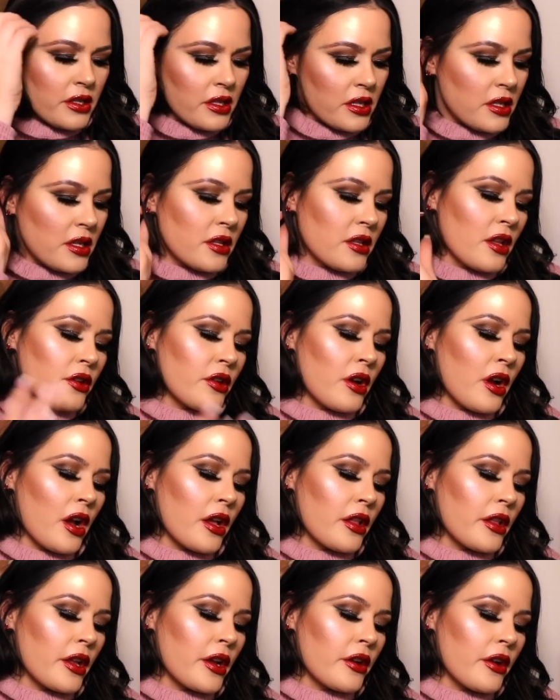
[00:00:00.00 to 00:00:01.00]
is this another
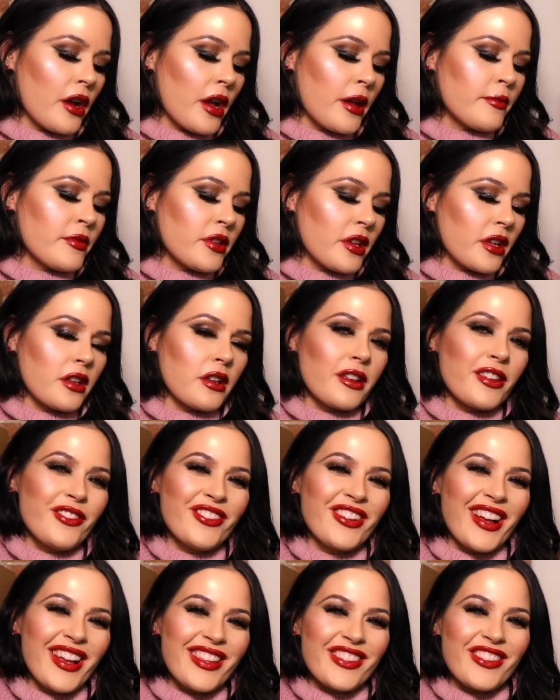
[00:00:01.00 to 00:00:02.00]
highlighter? I'm like,
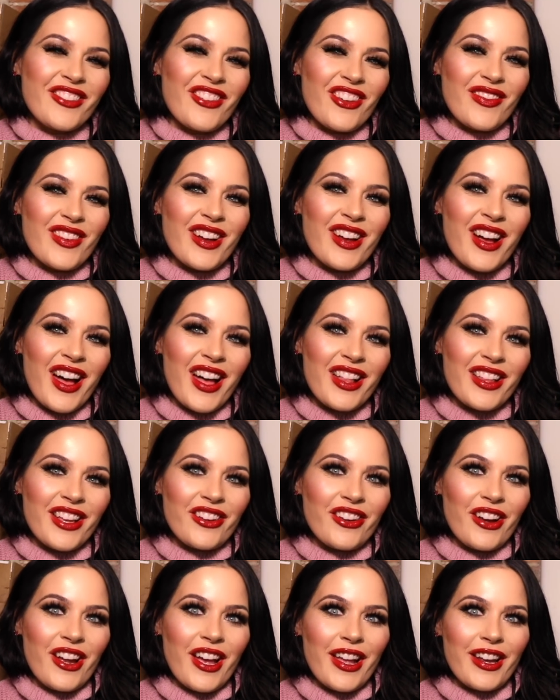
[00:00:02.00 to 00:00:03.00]
you guys know I'm a
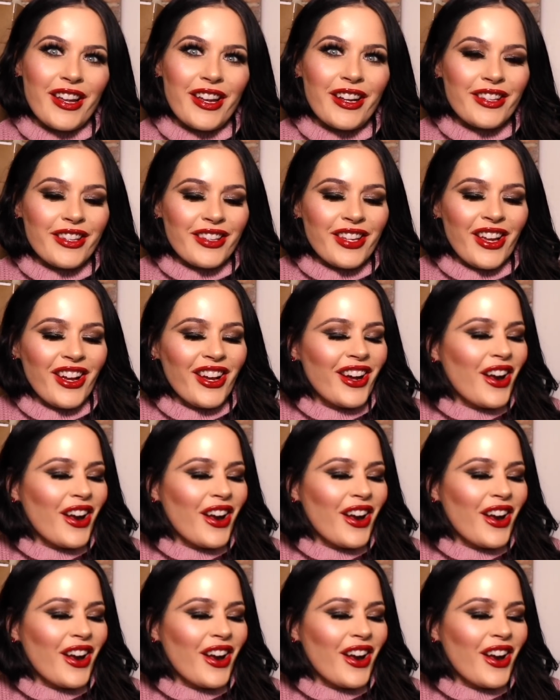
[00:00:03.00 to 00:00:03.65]
highlighter addict.